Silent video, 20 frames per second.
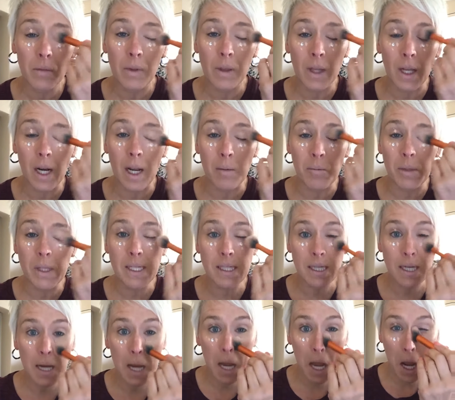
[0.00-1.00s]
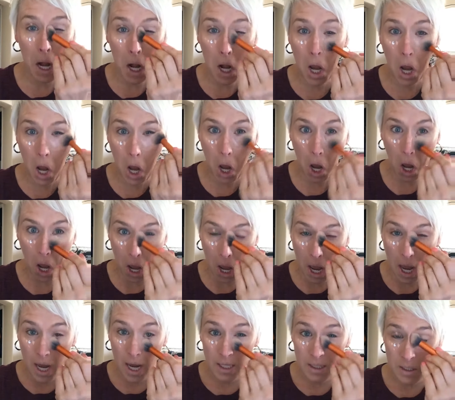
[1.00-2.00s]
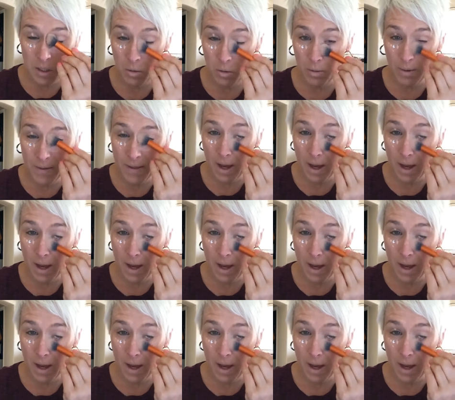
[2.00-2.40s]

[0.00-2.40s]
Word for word: then I blend it in. And so what